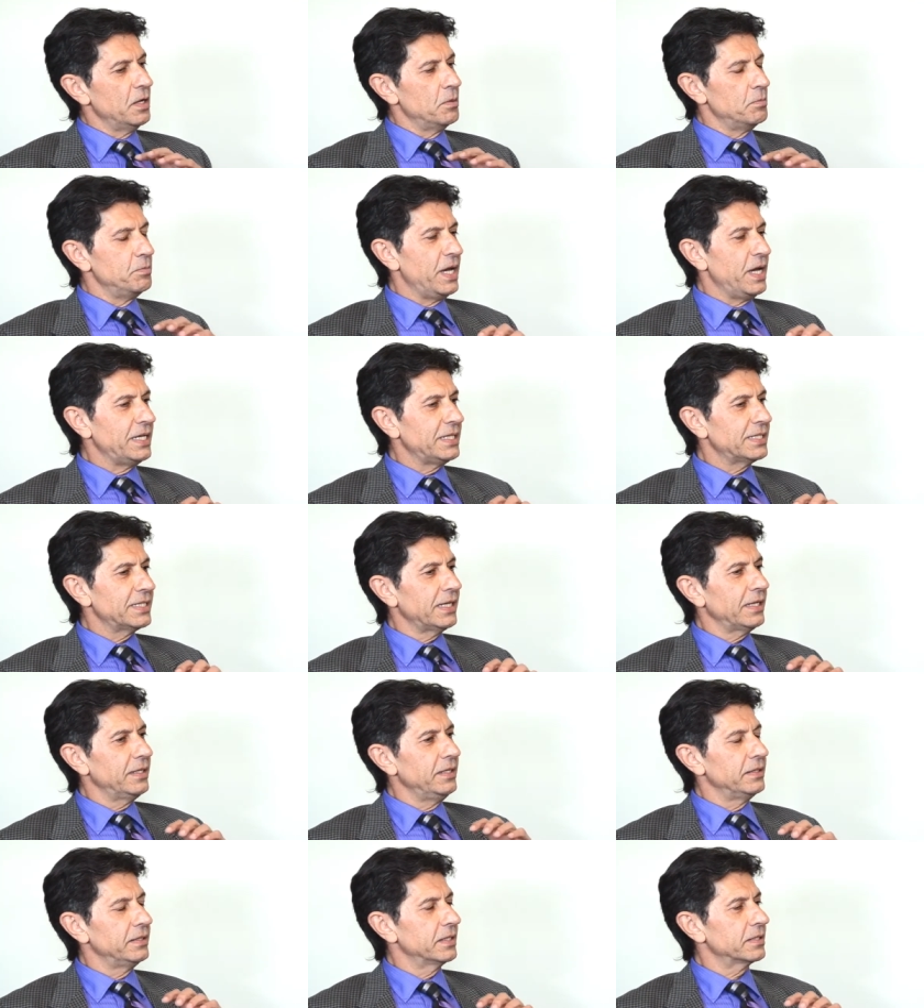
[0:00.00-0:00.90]

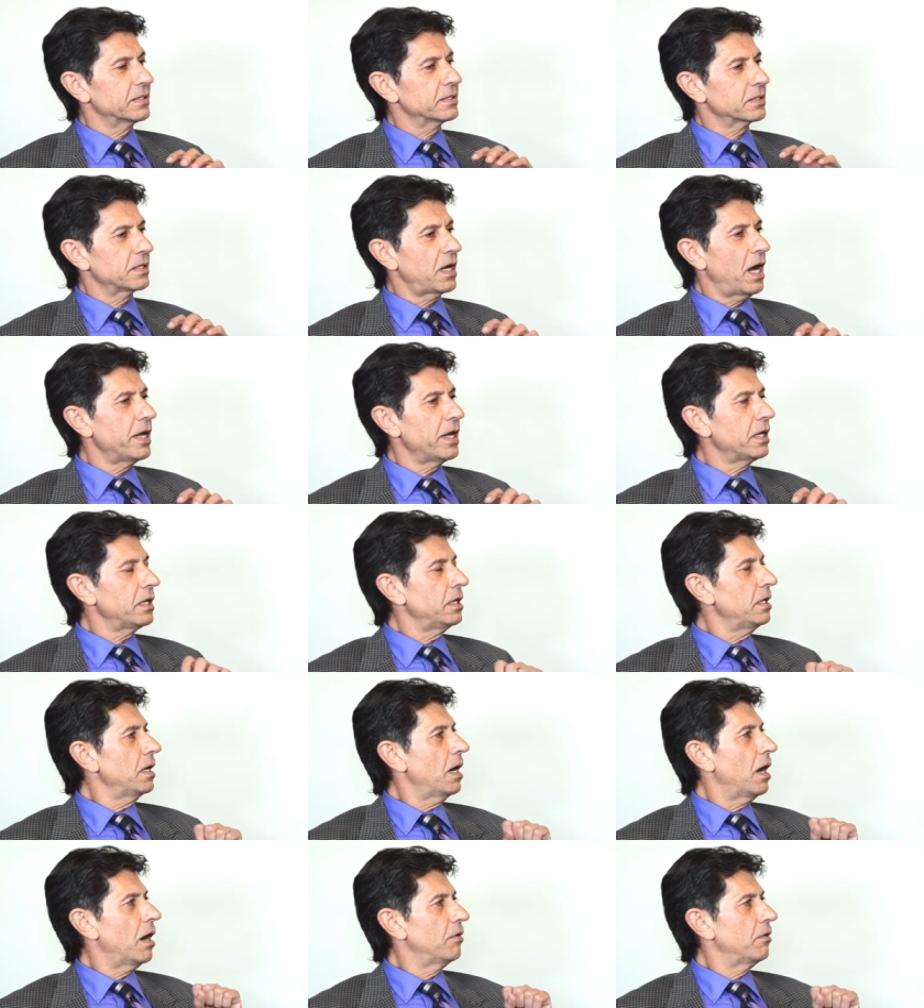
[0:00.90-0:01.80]
basically the psyche
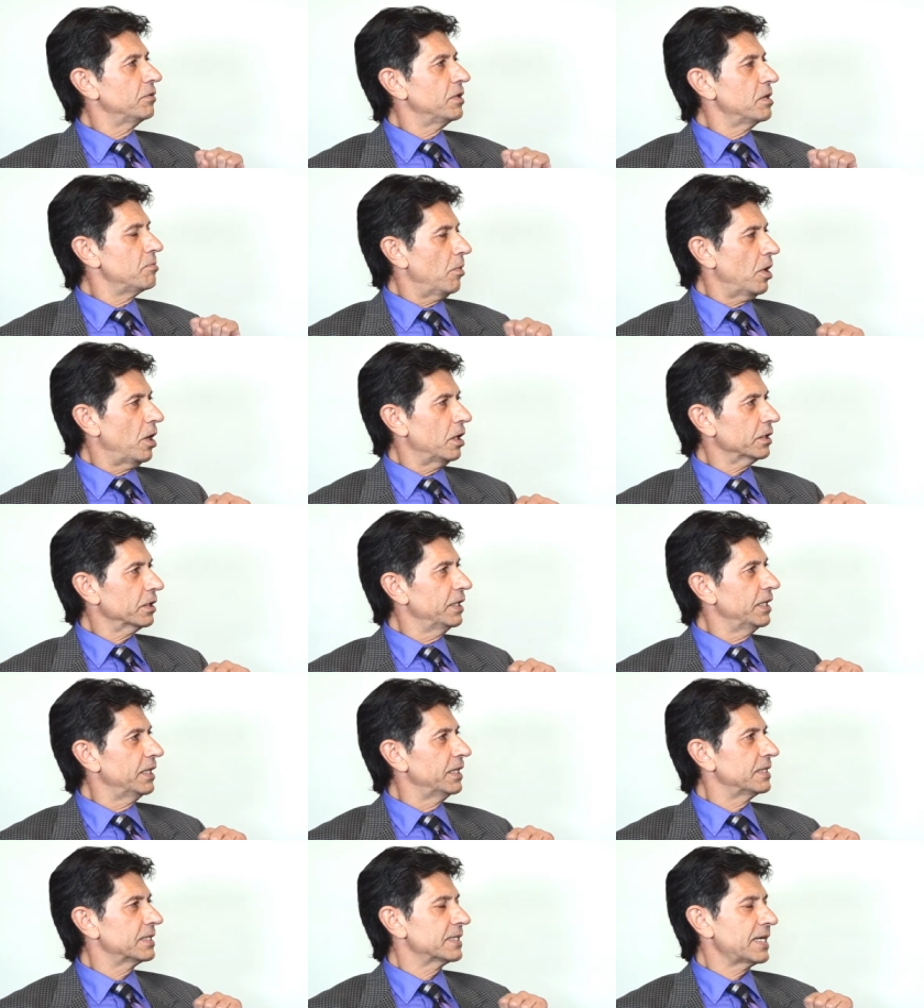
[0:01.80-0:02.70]
of the
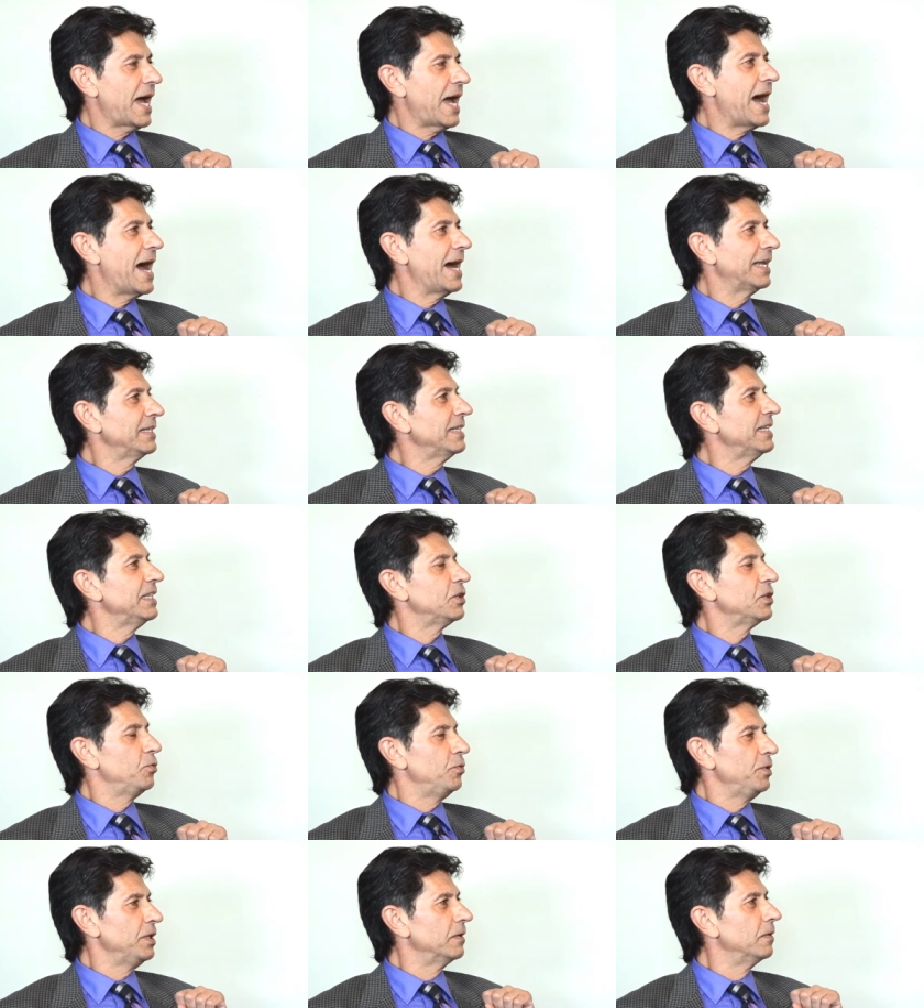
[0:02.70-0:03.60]
markets and it
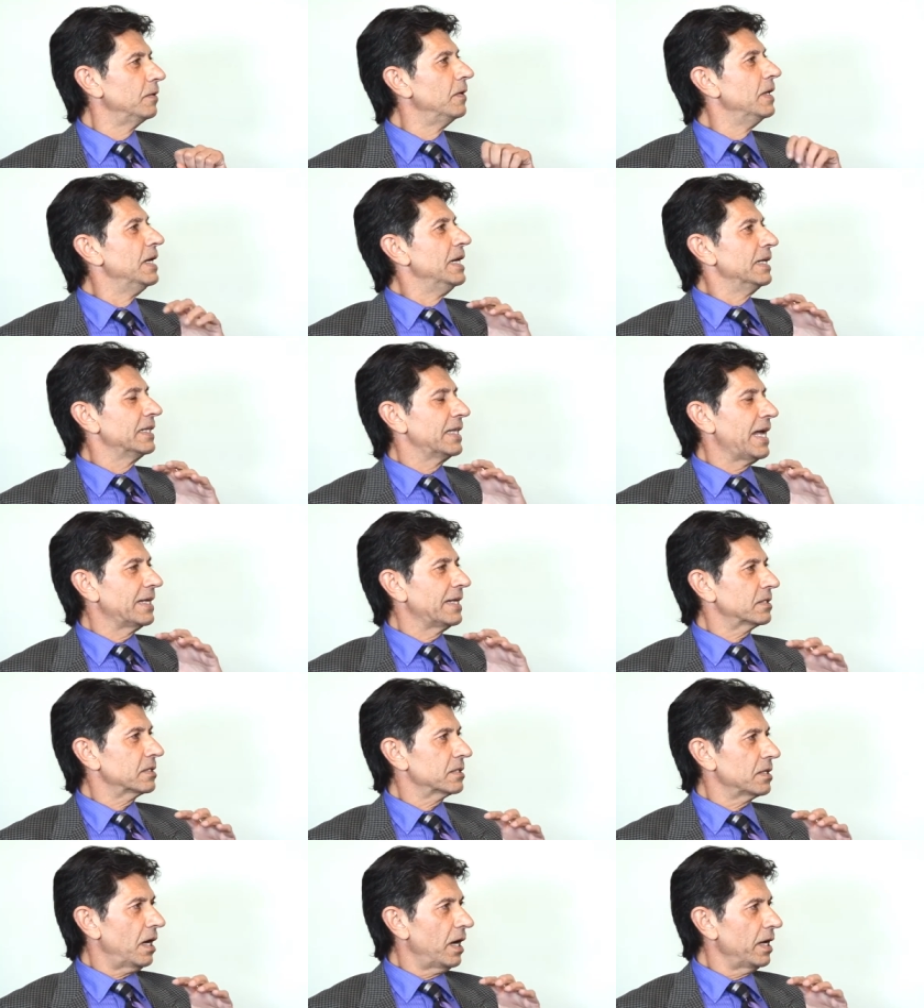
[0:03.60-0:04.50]
will that
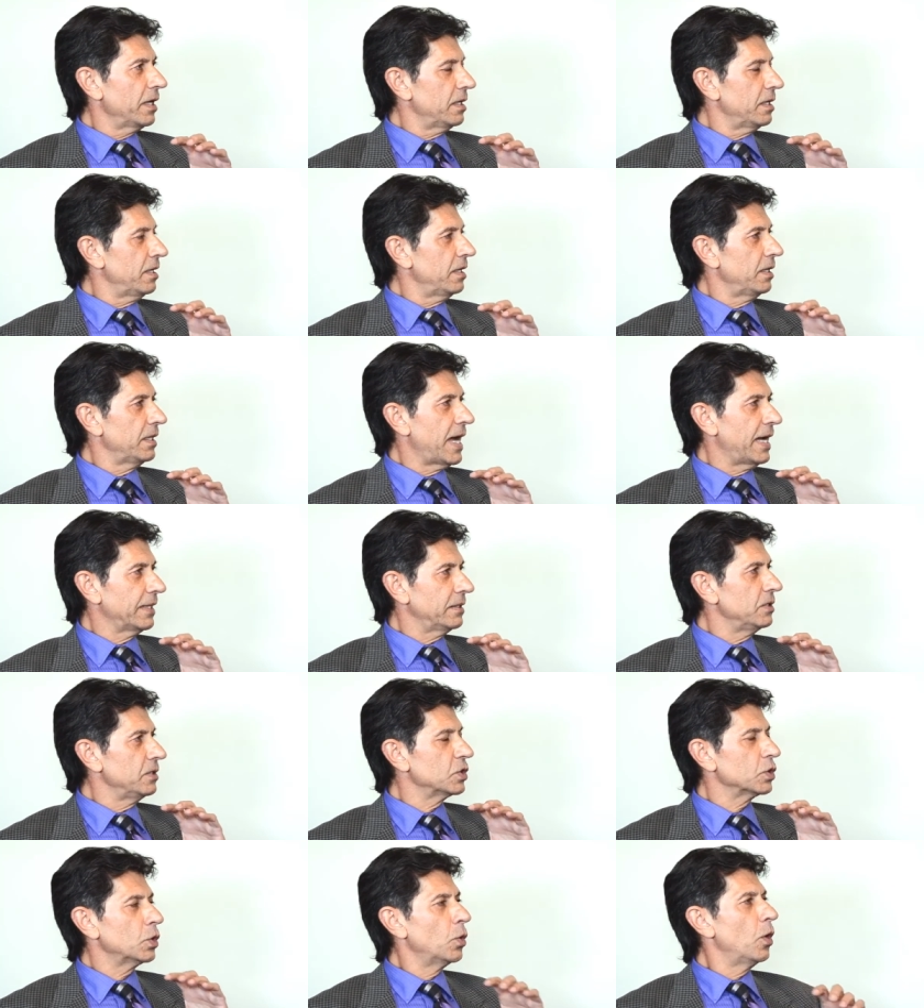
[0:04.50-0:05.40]
psyche that
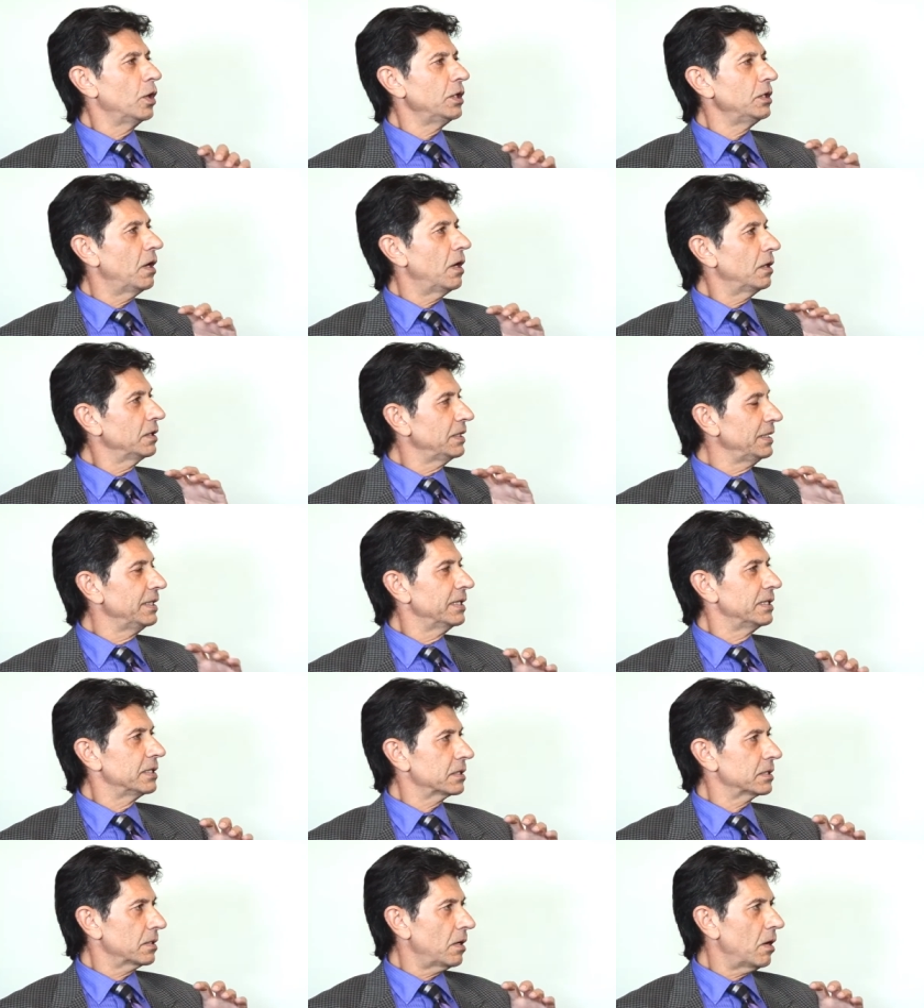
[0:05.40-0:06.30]
is going on in the
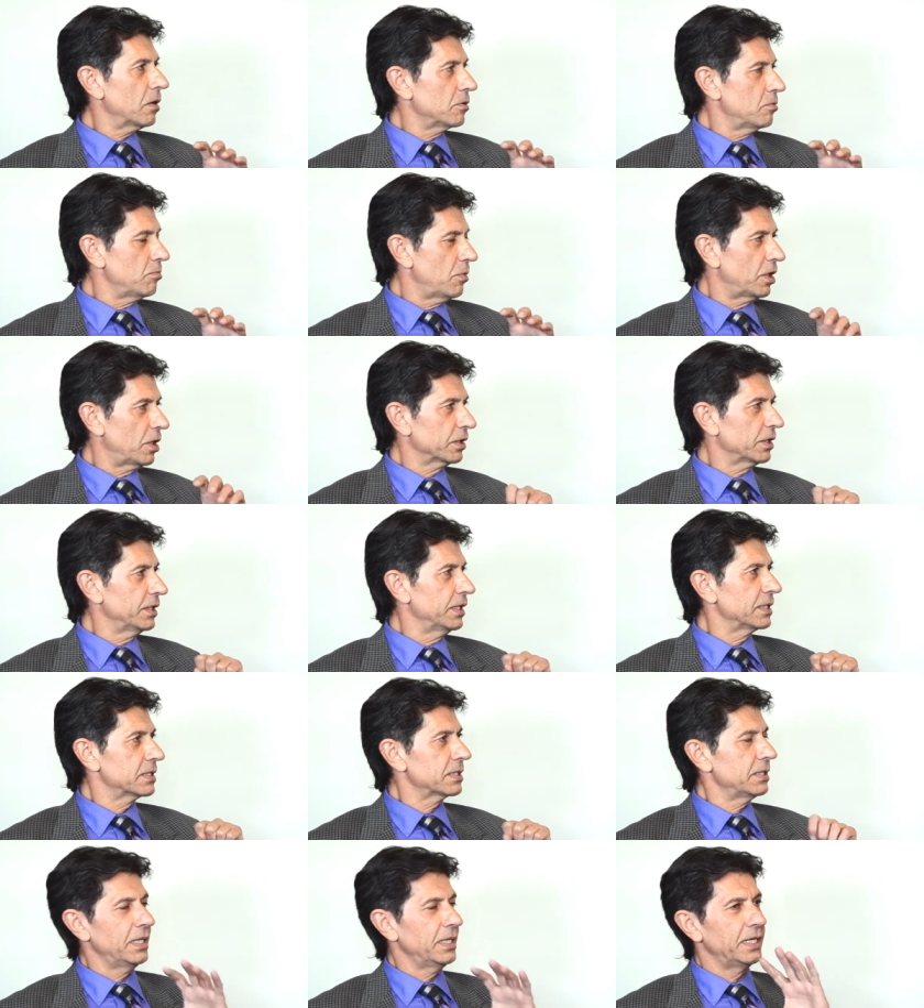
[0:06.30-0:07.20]
stock
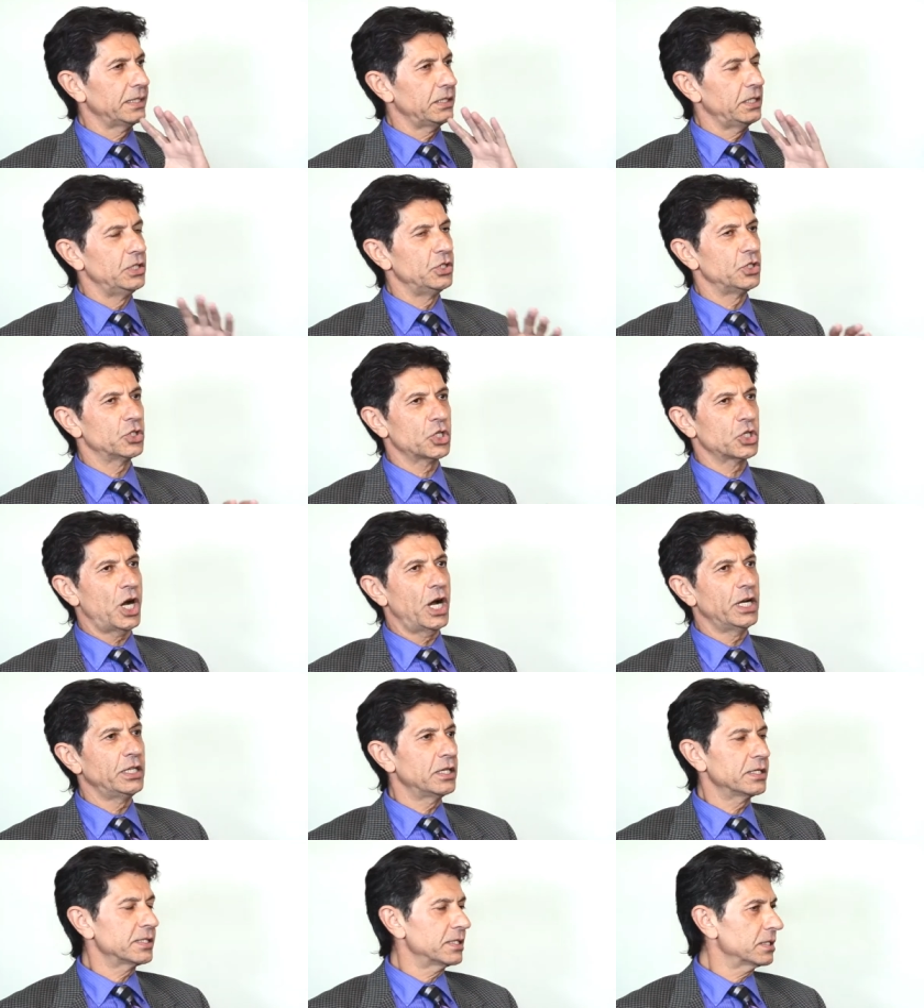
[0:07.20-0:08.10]
markets like in
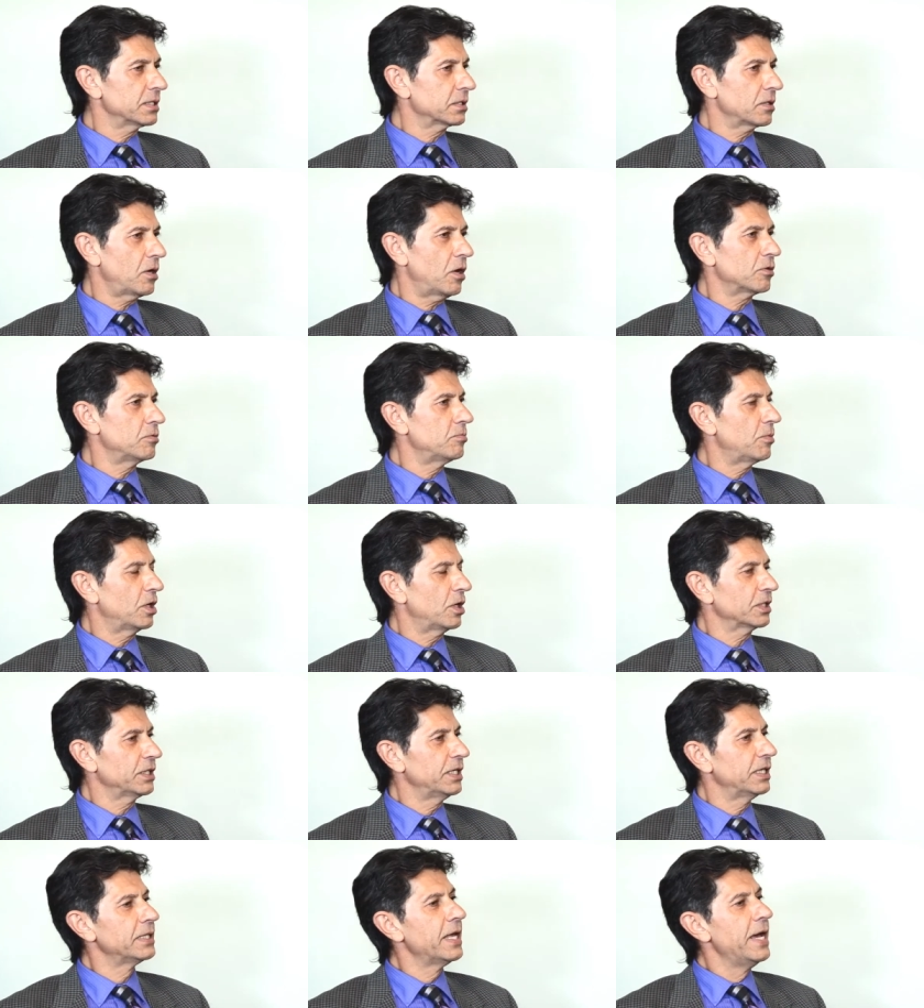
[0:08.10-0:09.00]
china the stock
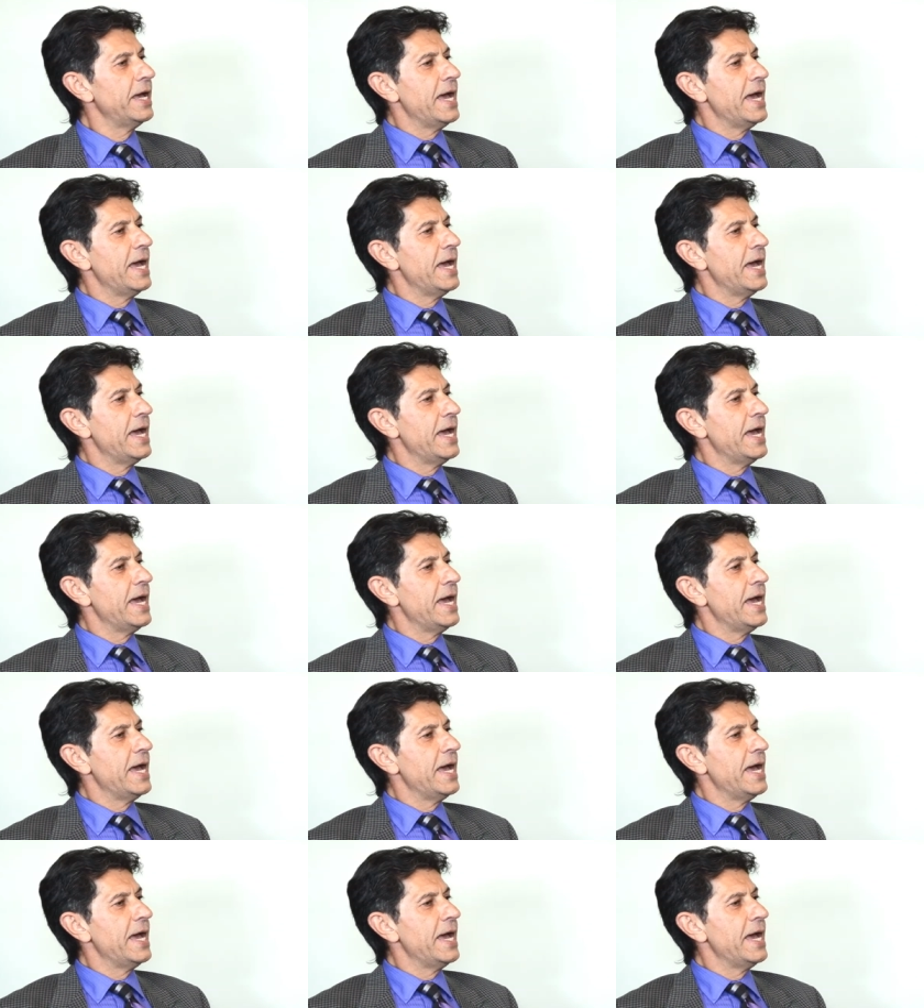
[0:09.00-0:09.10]
market